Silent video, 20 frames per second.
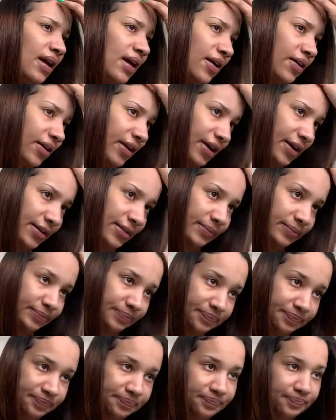okay.
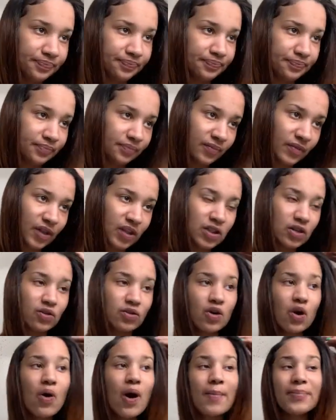So
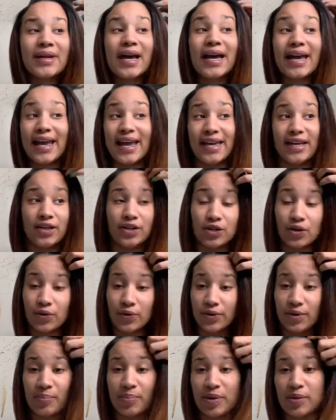no, I'm not hating
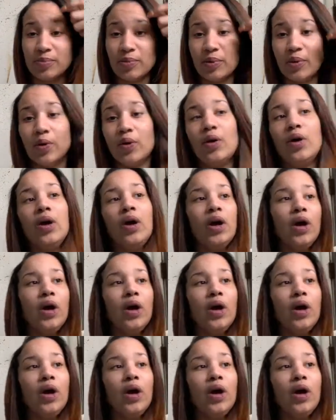on the people